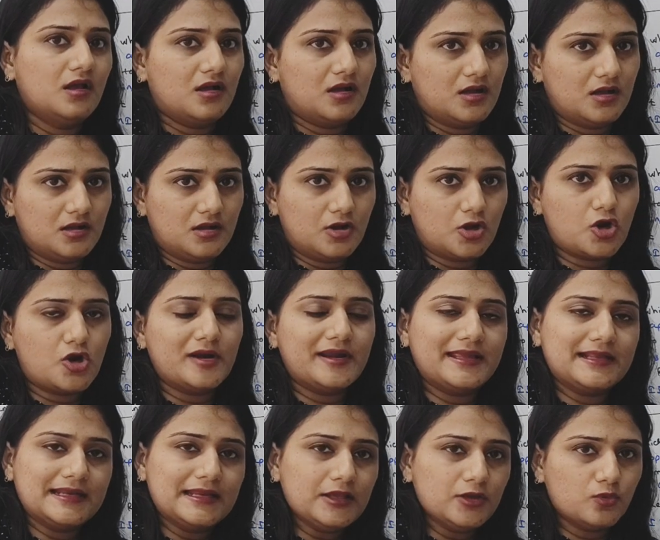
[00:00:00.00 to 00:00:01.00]

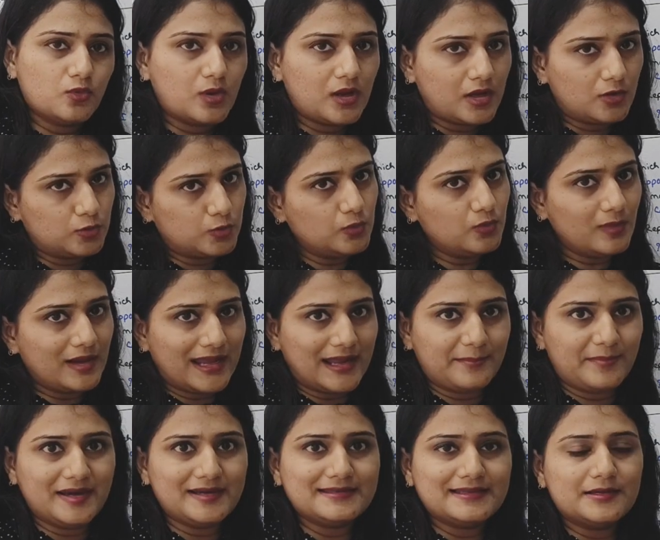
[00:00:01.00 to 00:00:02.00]
accordingly you have to
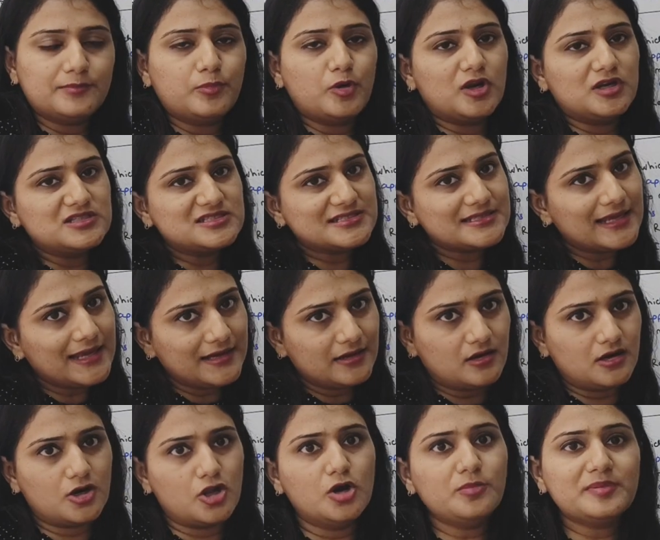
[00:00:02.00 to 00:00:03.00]
amend that policy and
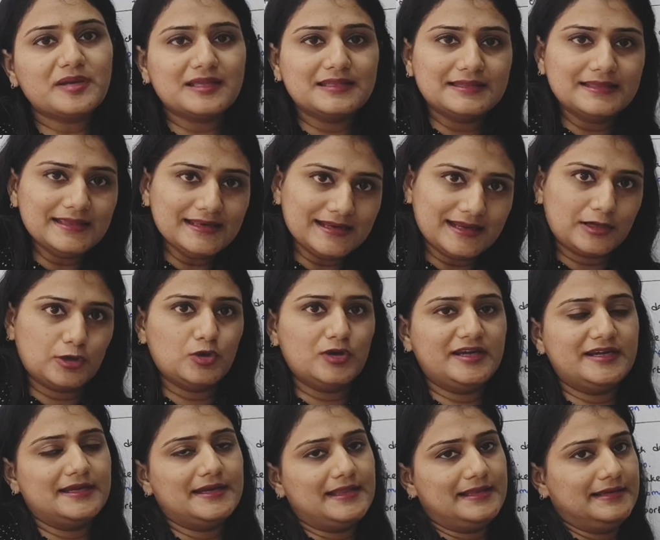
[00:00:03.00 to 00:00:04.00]
adopt in the regulated